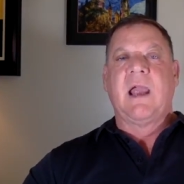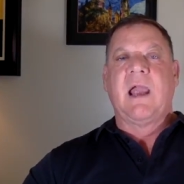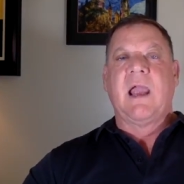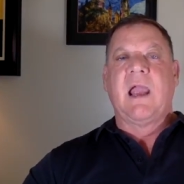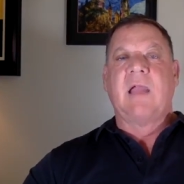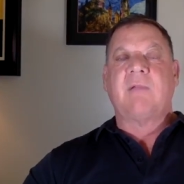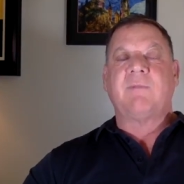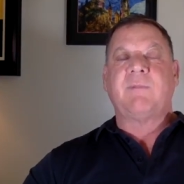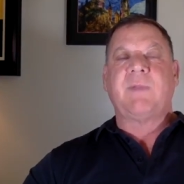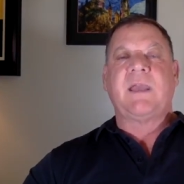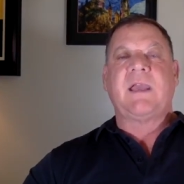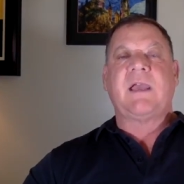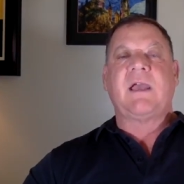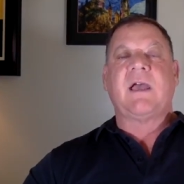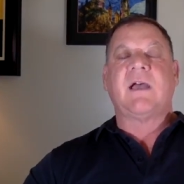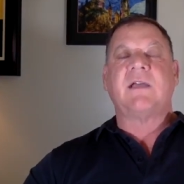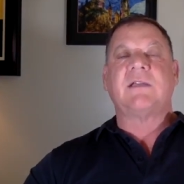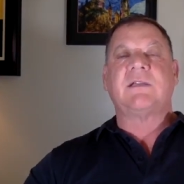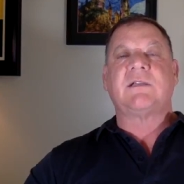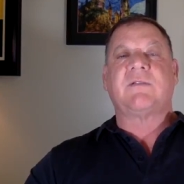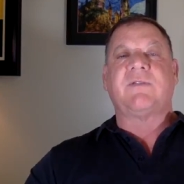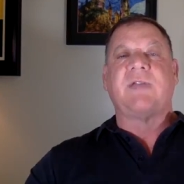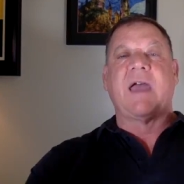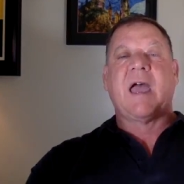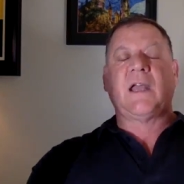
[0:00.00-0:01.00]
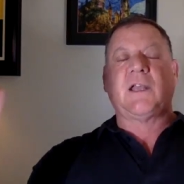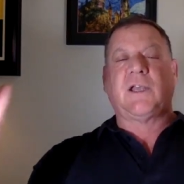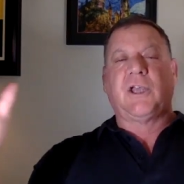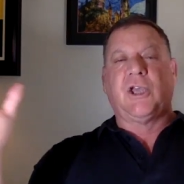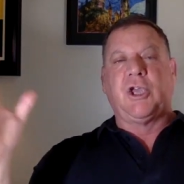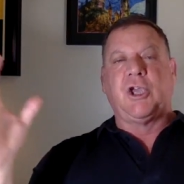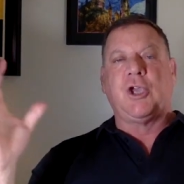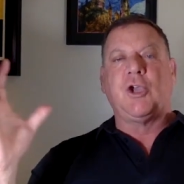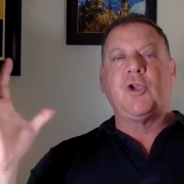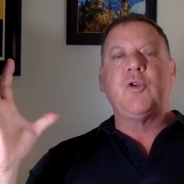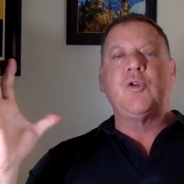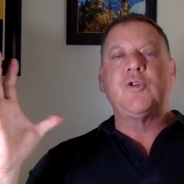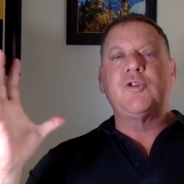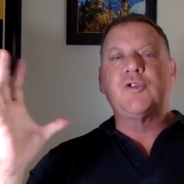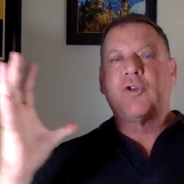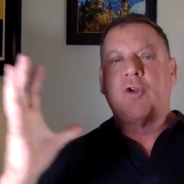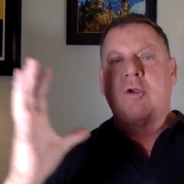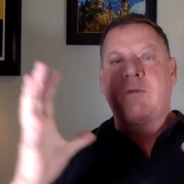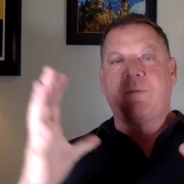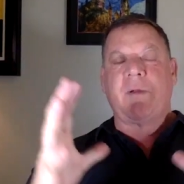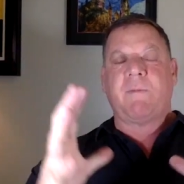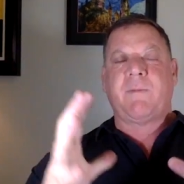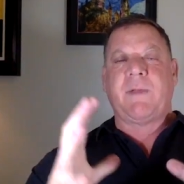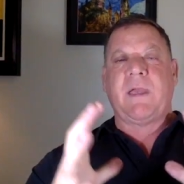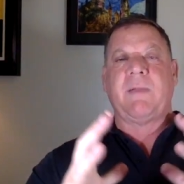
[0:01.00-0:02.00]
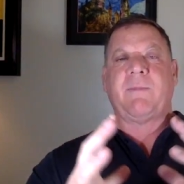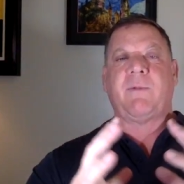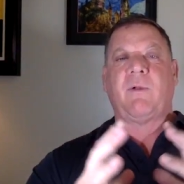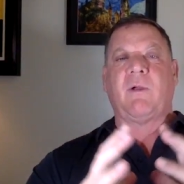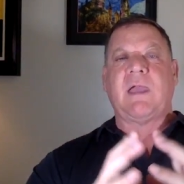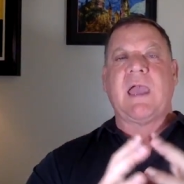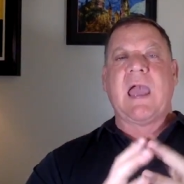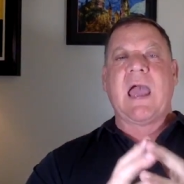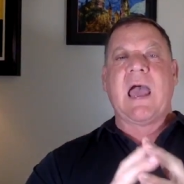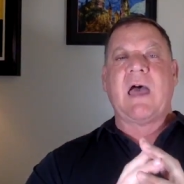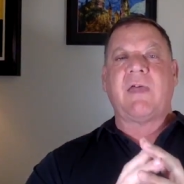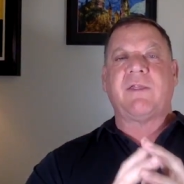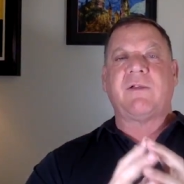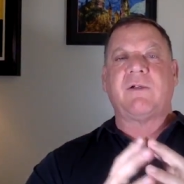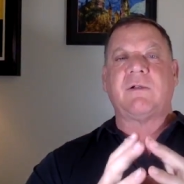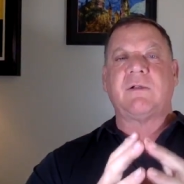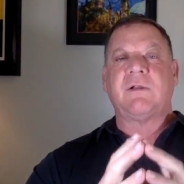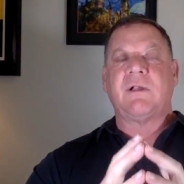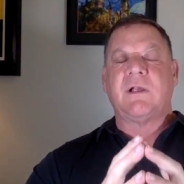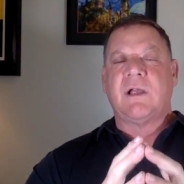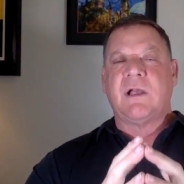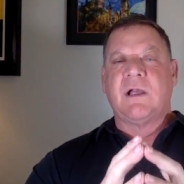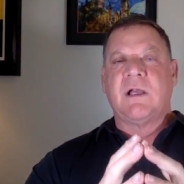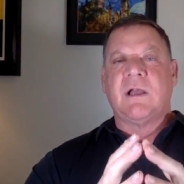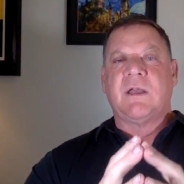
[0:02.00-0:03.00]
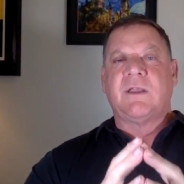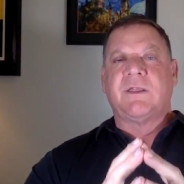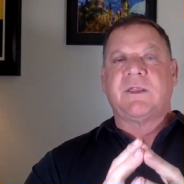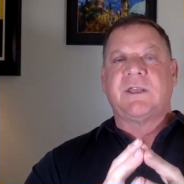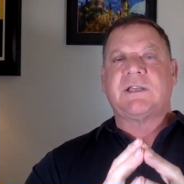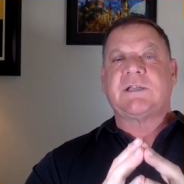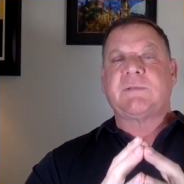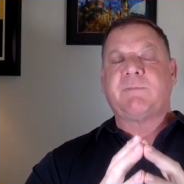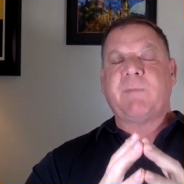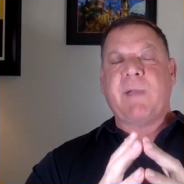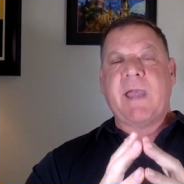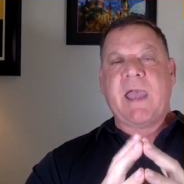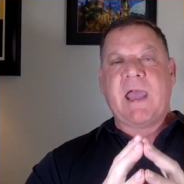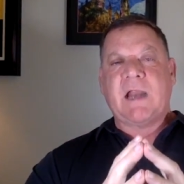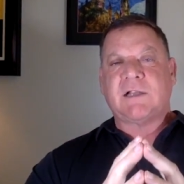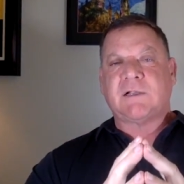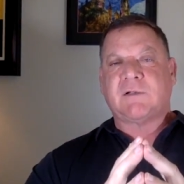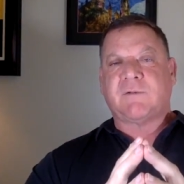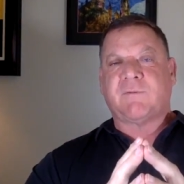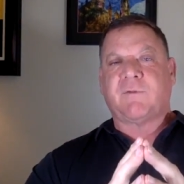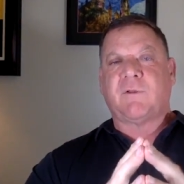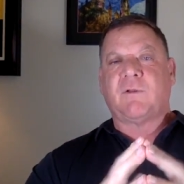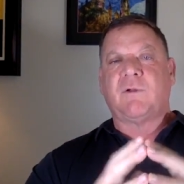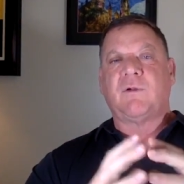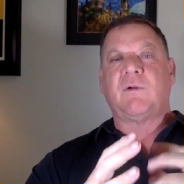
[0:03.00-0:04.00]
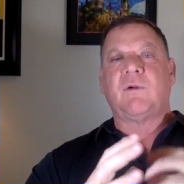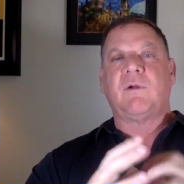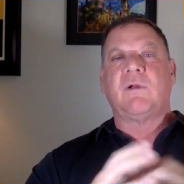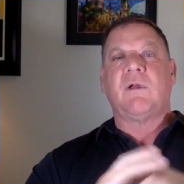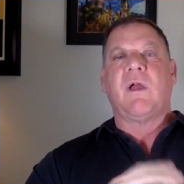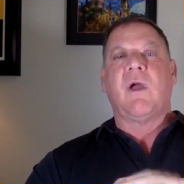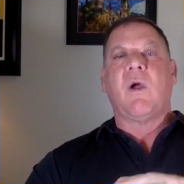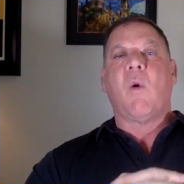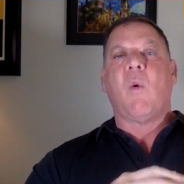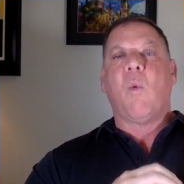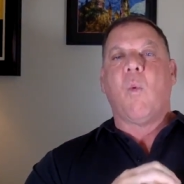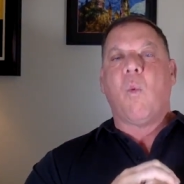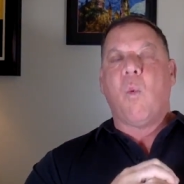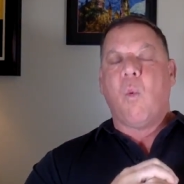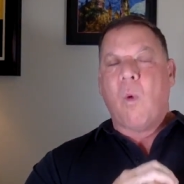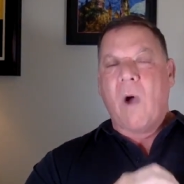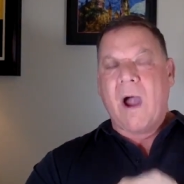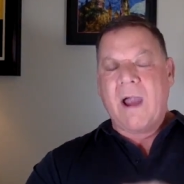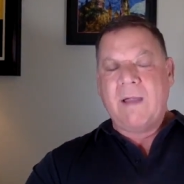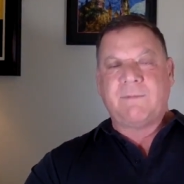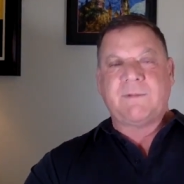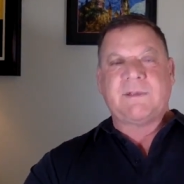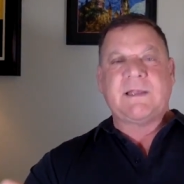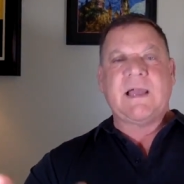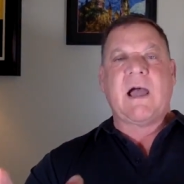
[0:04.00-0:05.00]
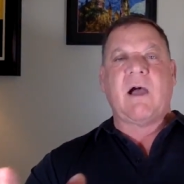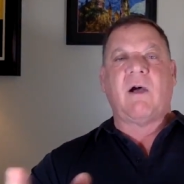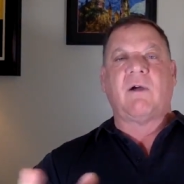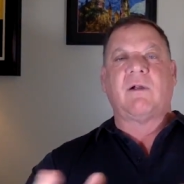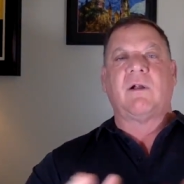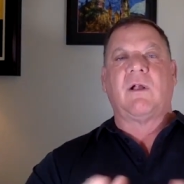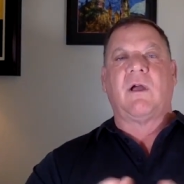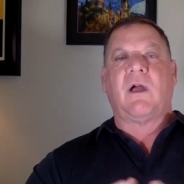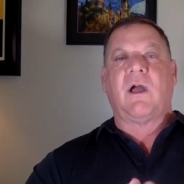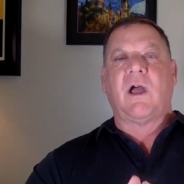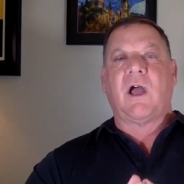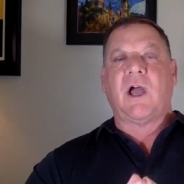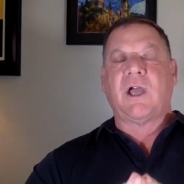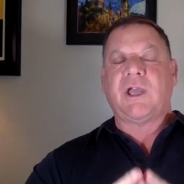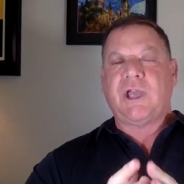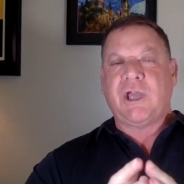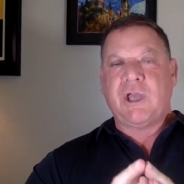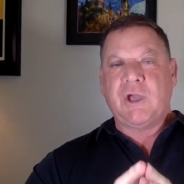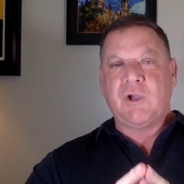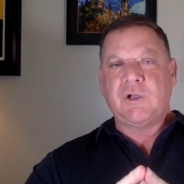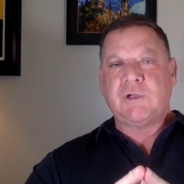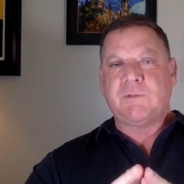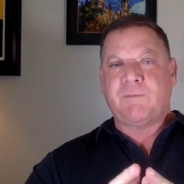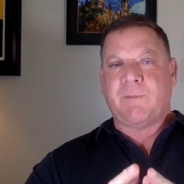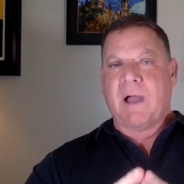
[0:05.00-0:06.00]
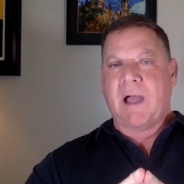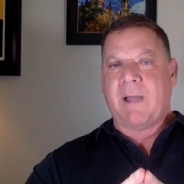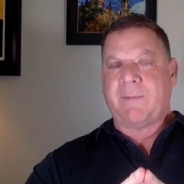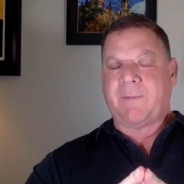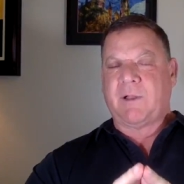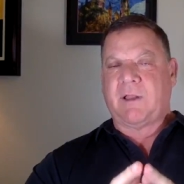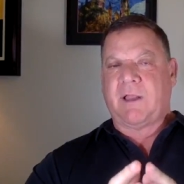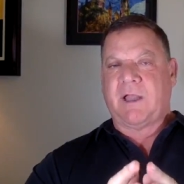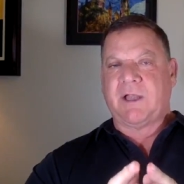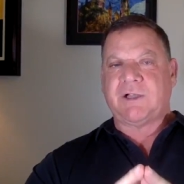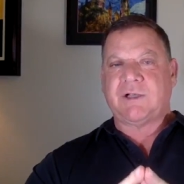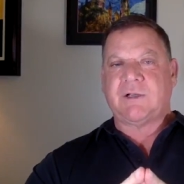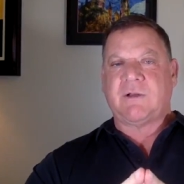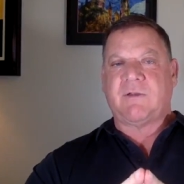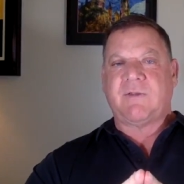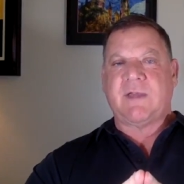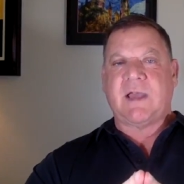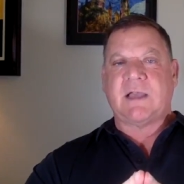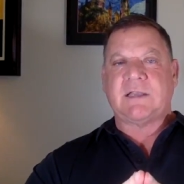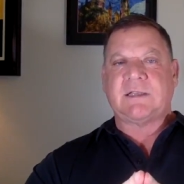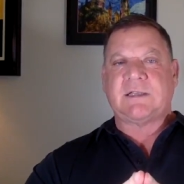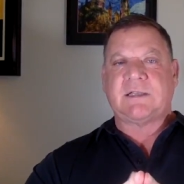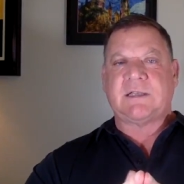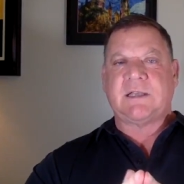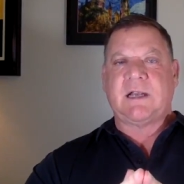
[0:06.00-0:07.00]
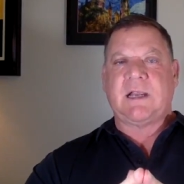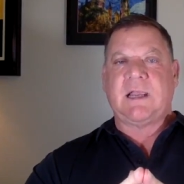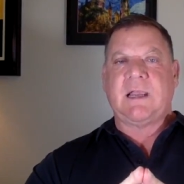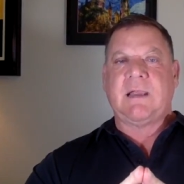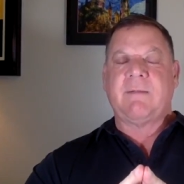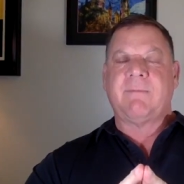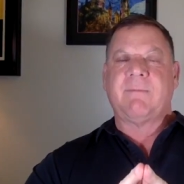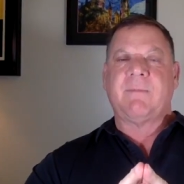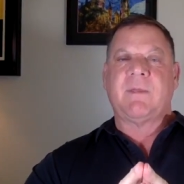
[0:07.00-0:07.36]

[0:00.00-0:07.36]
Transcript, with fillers: And because of that, huge group of people gathered the Spanish flu wiped out a huge population of that city.